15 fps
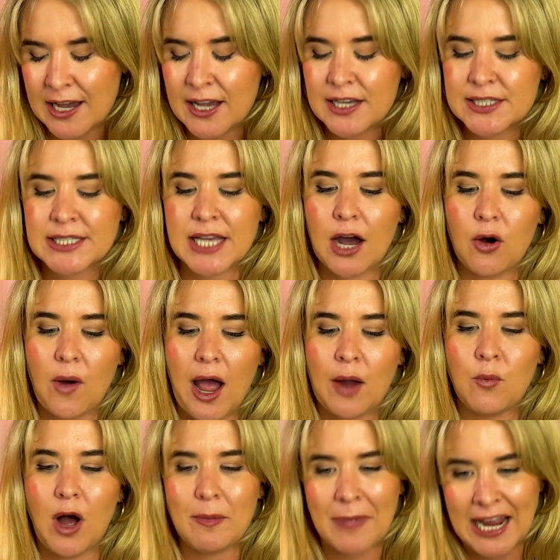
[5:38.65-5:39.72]
So I
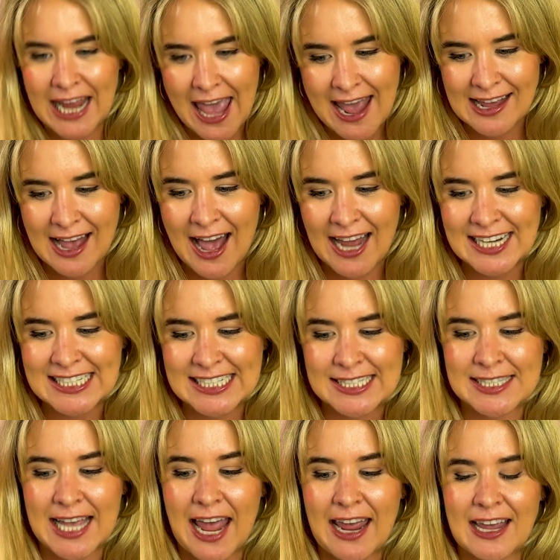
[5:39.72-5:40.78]
want my AI to
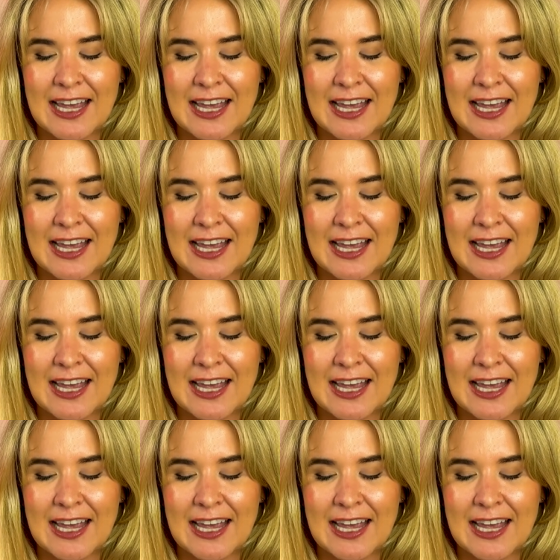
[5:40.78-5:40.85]
say,